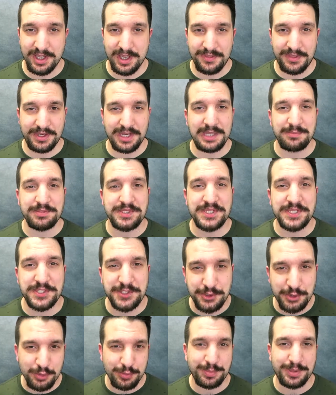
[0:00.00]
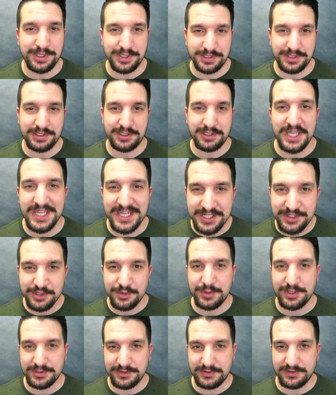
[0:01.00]
then I'm stupid,
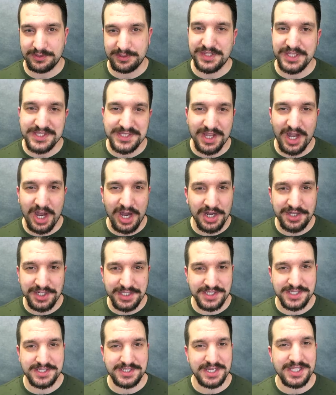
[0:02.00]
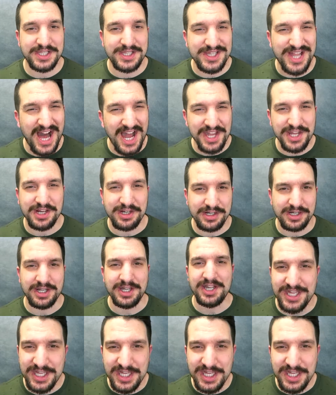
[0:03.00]
ignorant, dishonest, a liar,